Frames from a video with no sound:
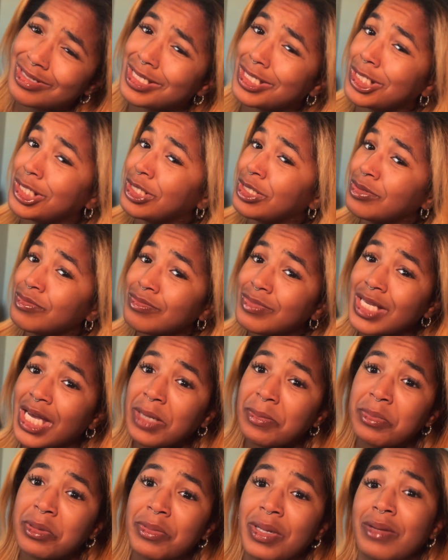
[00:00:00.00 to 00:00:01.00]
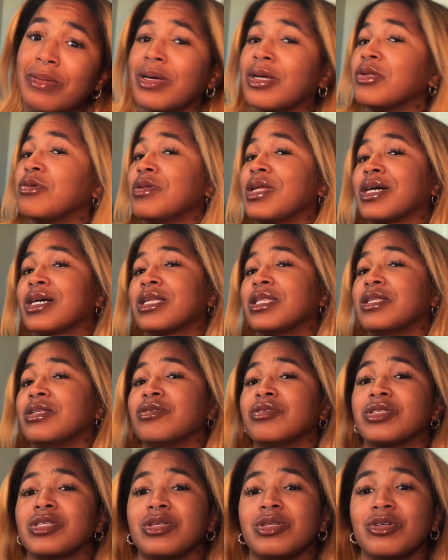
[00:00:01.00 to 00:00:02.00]
some type of maybe I'll do like a
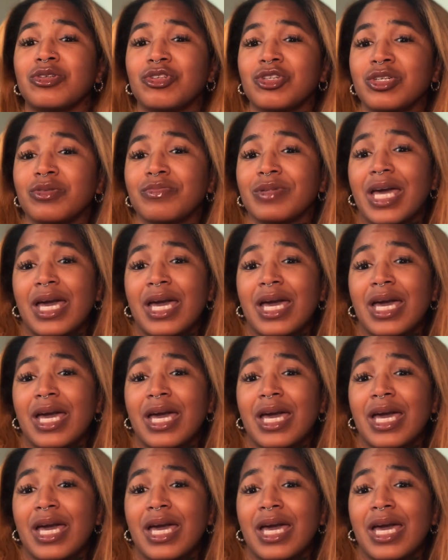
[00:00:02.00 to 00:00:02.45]
little solo trip,